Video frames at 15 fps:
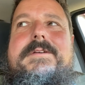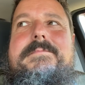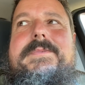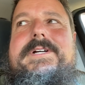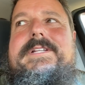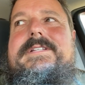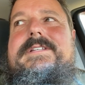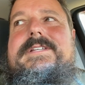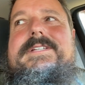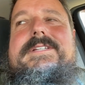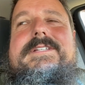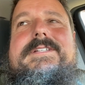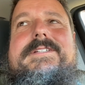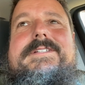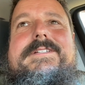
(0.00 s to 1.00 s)
But
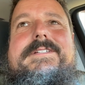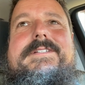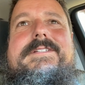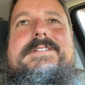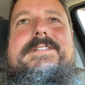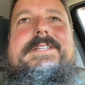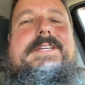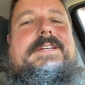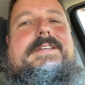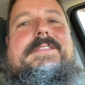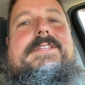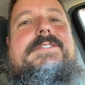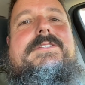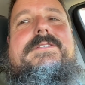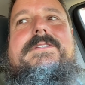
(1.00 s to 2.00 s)
yeah,
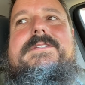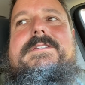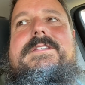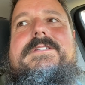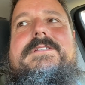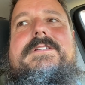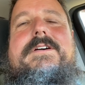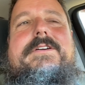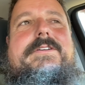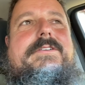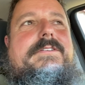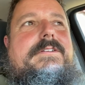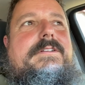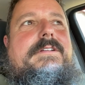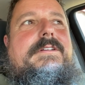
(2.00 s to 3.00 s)
this, this
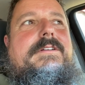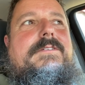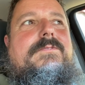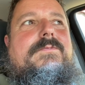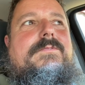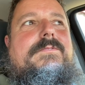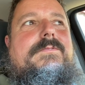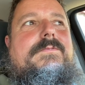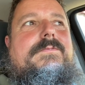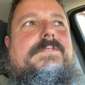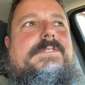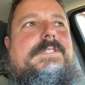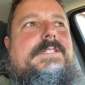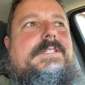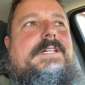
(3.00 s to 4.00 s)
locker
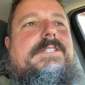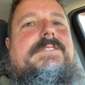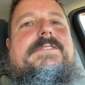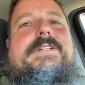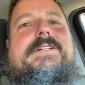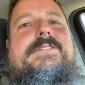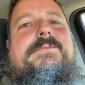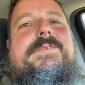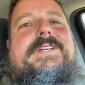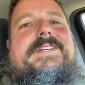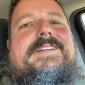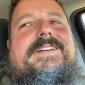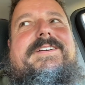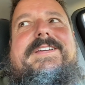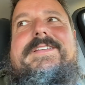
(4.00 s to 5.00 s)
did not turn out the
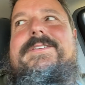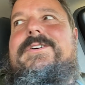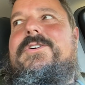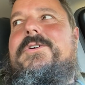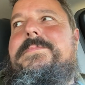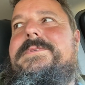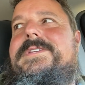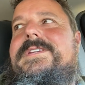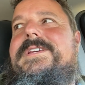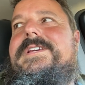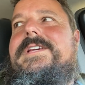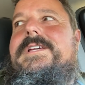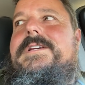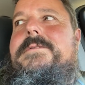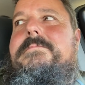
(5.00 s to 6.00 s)
way I had hoped
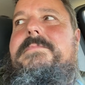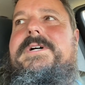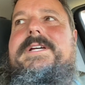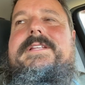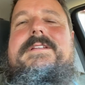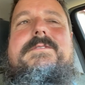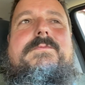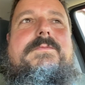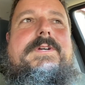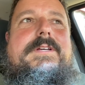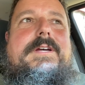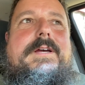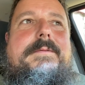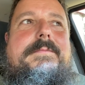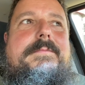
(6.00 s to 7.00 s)
but
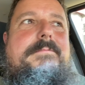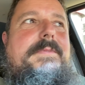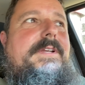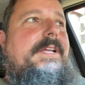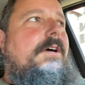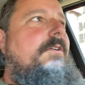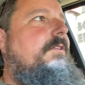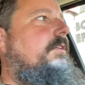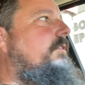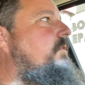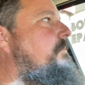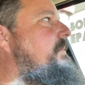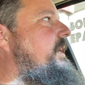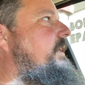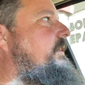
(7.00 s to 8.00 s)
I'm now going to
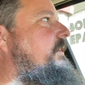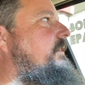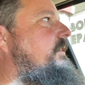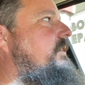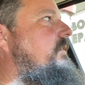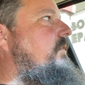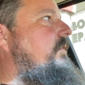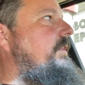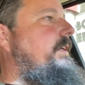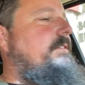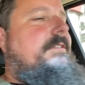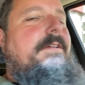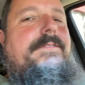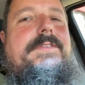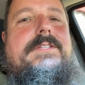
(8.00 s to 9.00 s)
go back and get all that
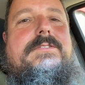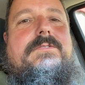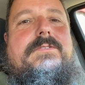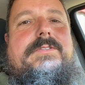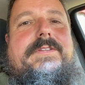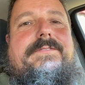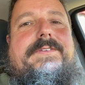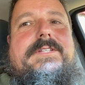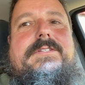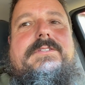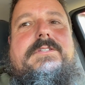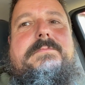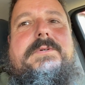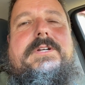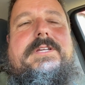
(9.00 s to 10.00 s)
stuff that's going in the
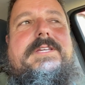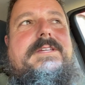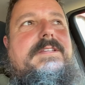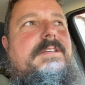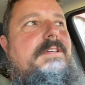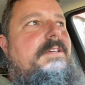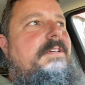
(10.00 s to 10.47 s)
vintage market.